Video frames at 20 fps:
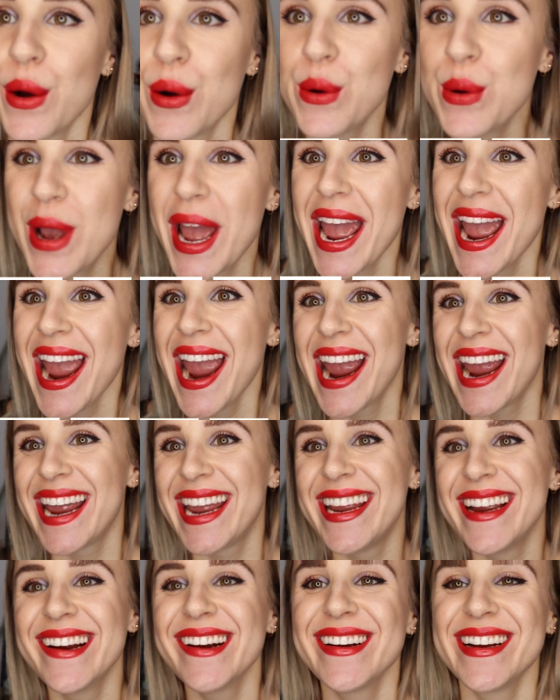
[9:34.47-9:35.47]
Okay,
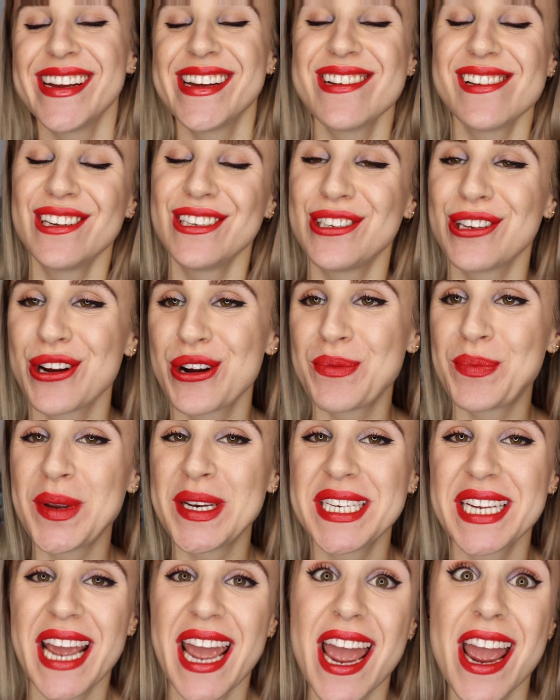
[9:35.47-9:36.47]
here is
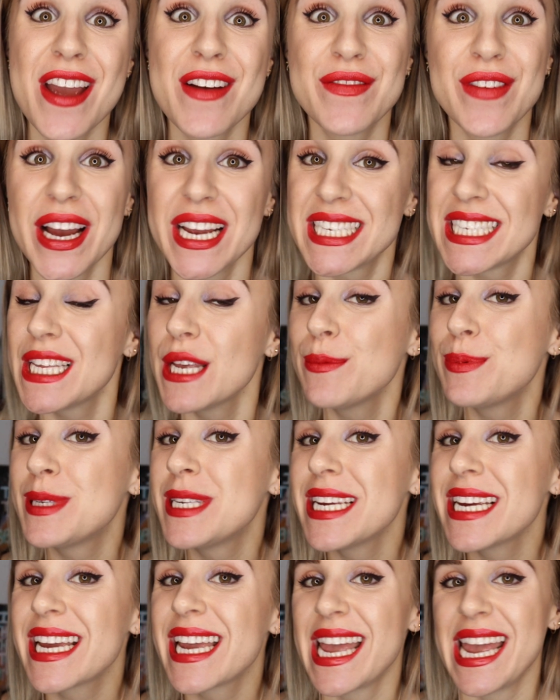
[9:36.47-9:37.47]
Urban Decay Vice
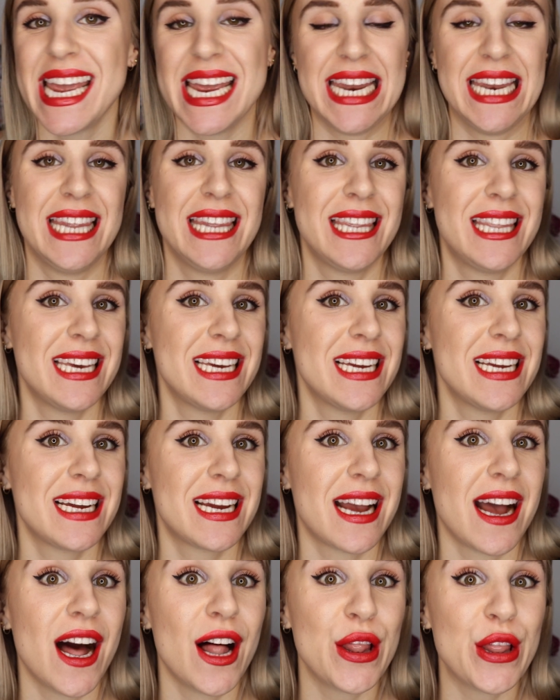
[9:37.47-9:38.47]
lipstick in
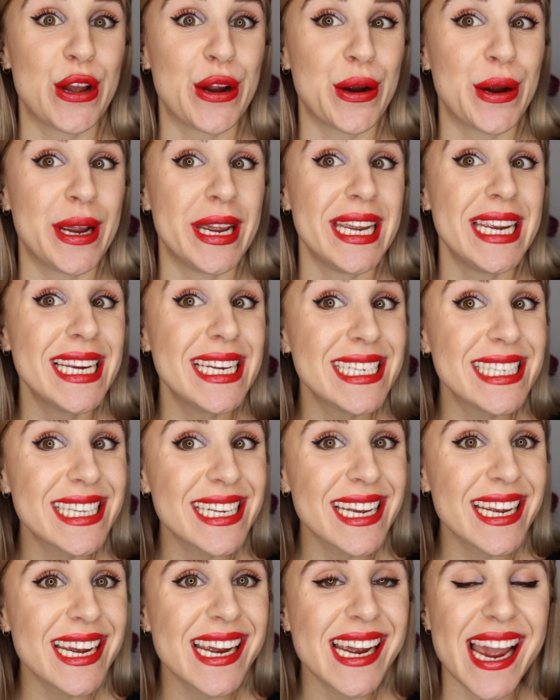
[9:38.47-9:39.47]
the color
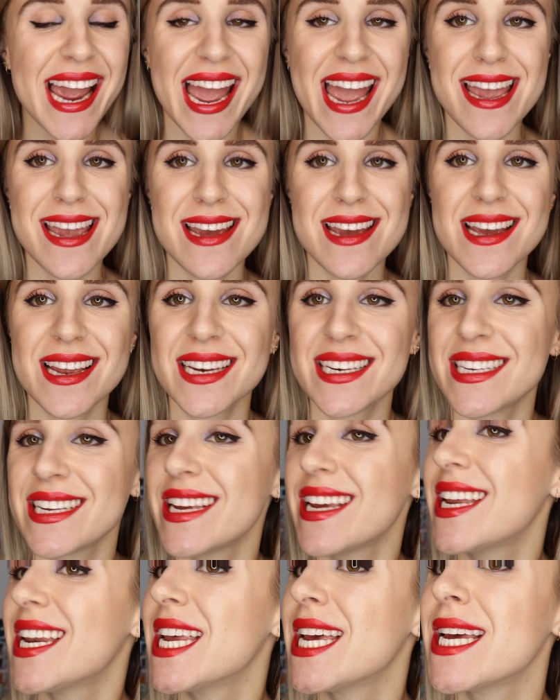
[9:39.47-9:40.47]
Easy, and
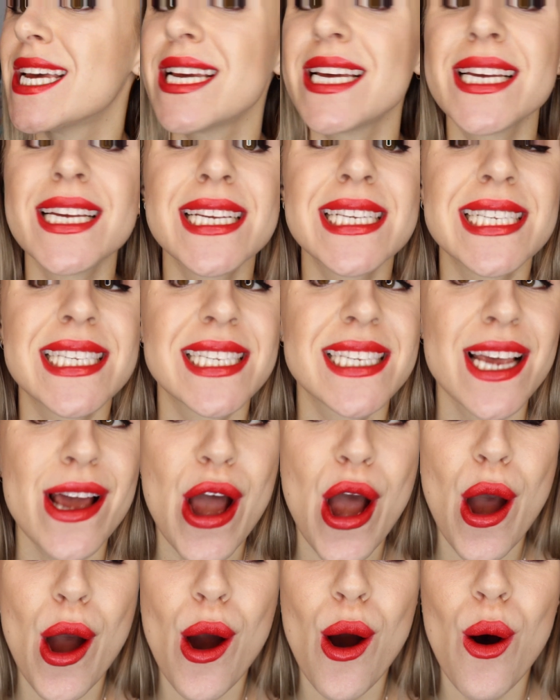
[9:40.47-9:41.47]
it is
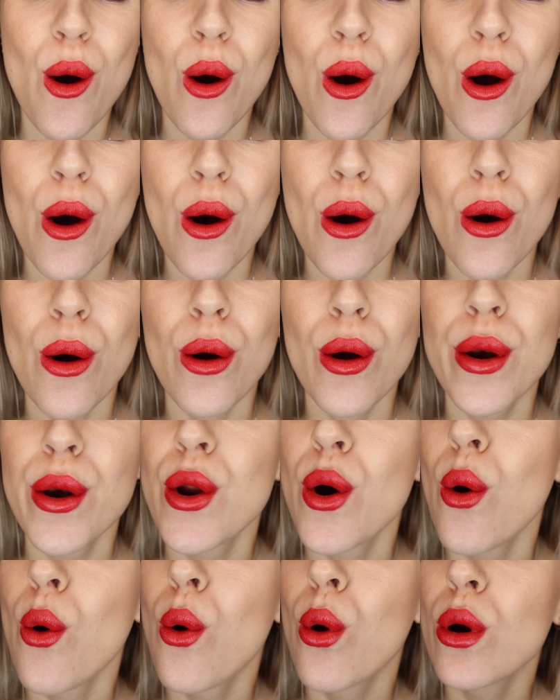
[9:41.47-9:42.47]

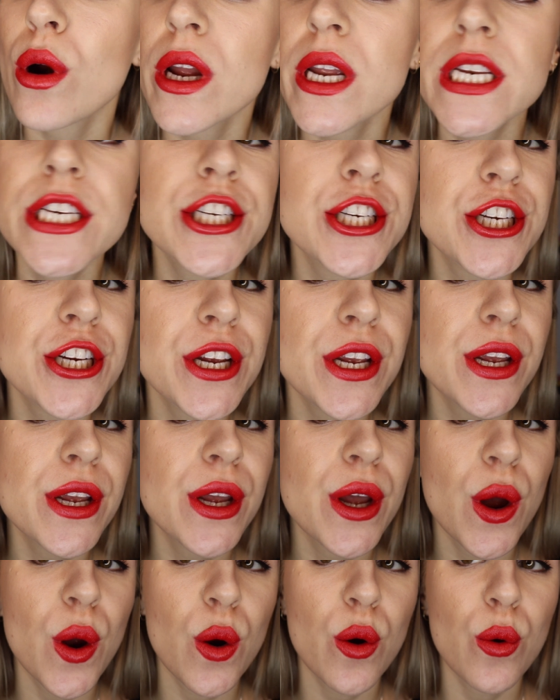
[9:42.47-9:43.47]
an
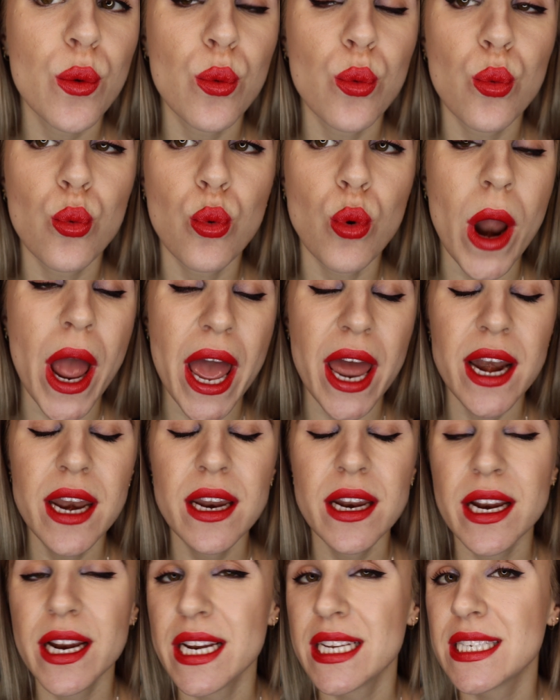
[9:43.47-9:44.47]
orangey
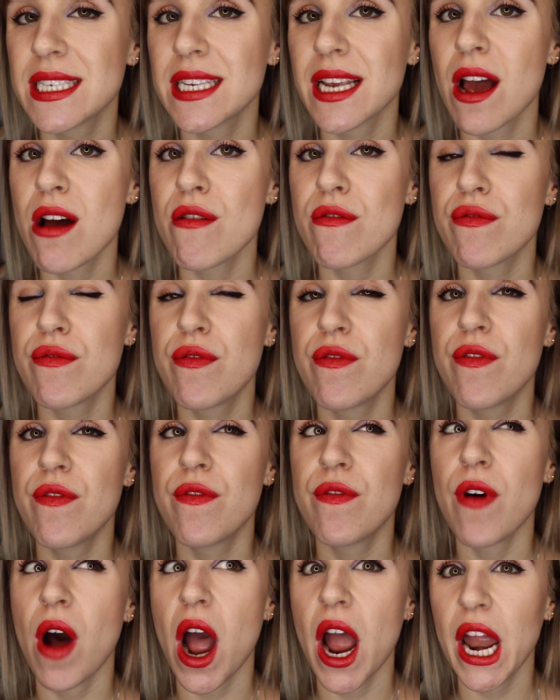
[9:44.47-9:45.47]
red. It's
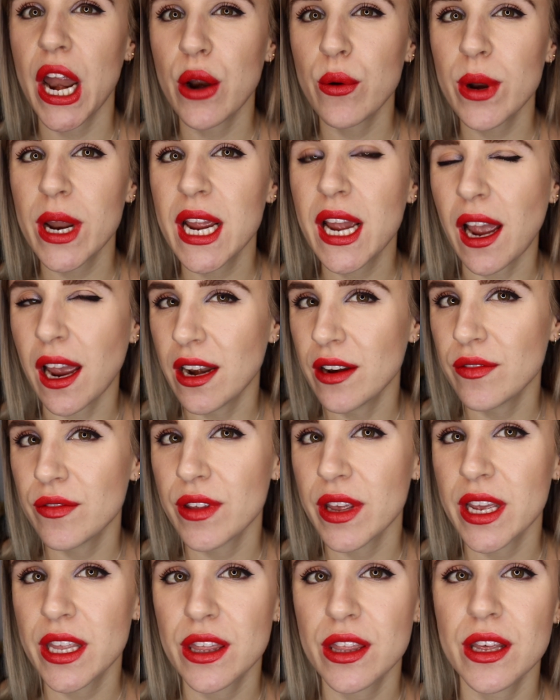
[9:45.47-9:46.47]
fiery, kind of
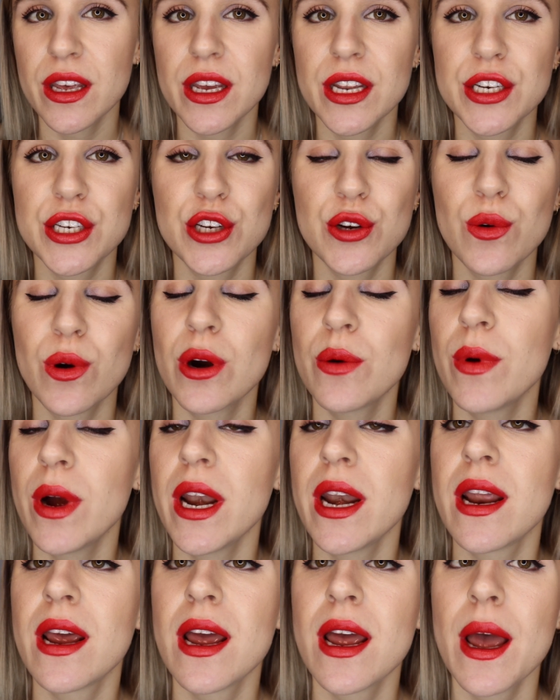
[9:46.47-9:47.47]
like the Dior
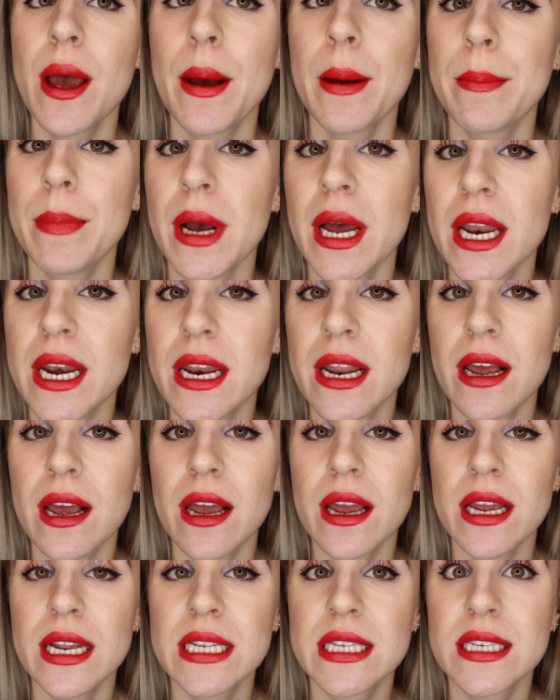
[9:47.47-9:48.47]
one, but
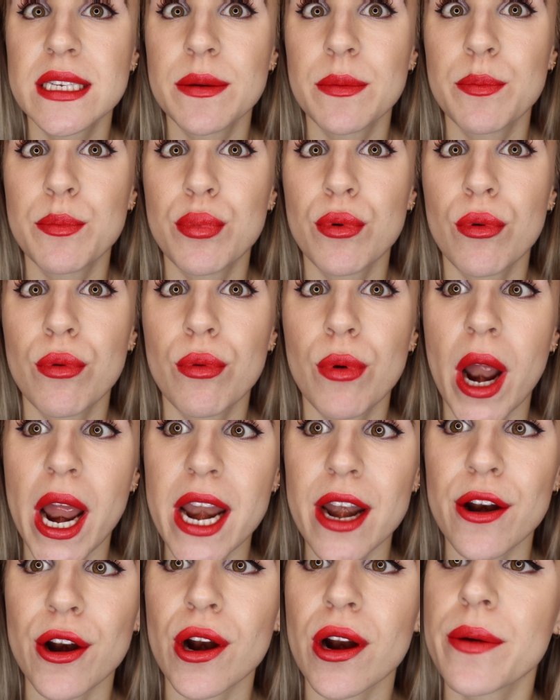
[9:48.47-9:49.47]
it's
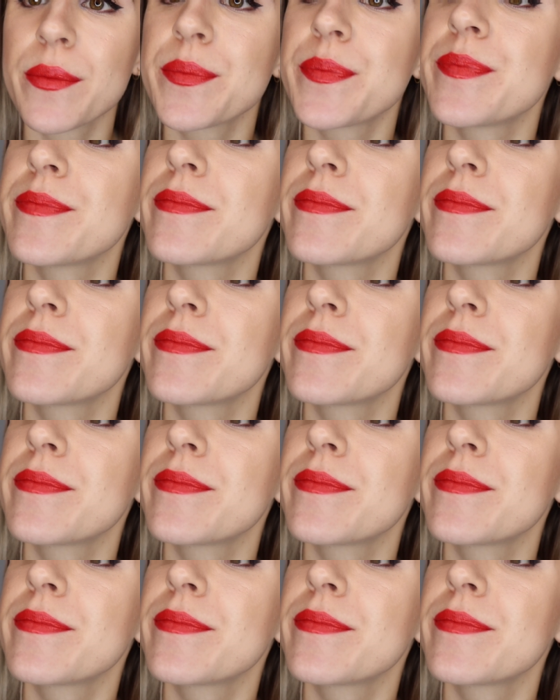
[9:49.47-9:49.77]
brighter.